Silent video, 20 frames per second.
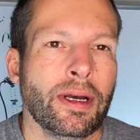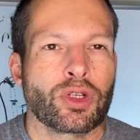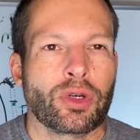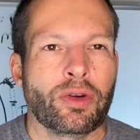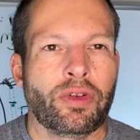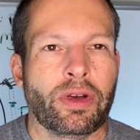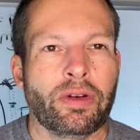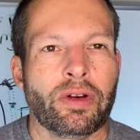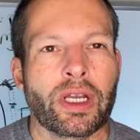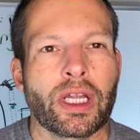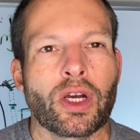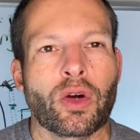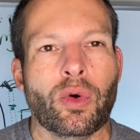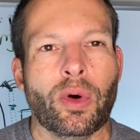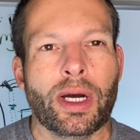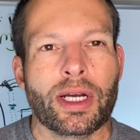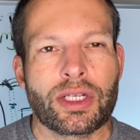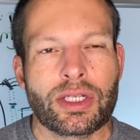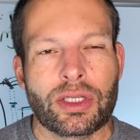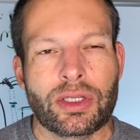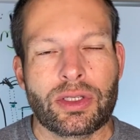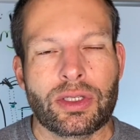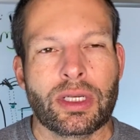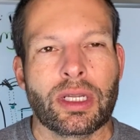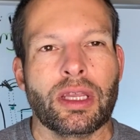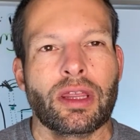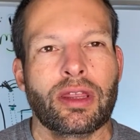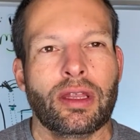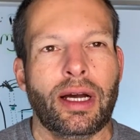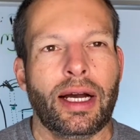So if you have any questions,
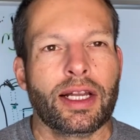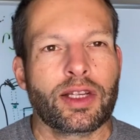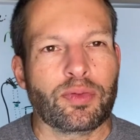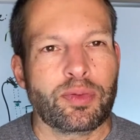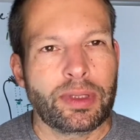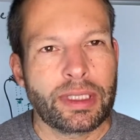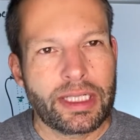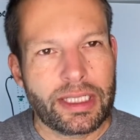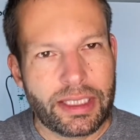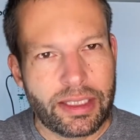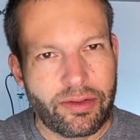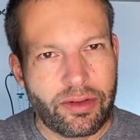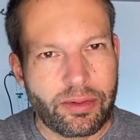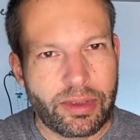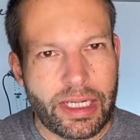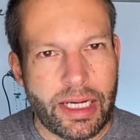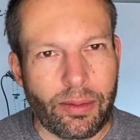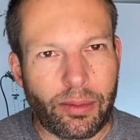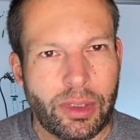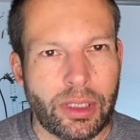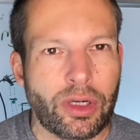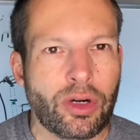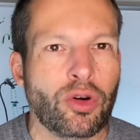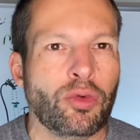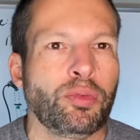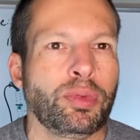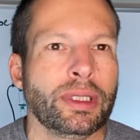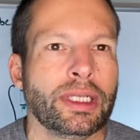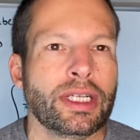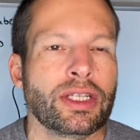any thoughts, please leave them down below.
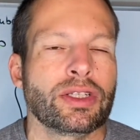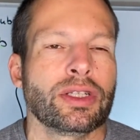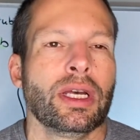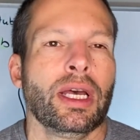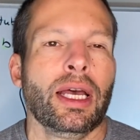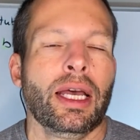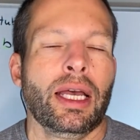Please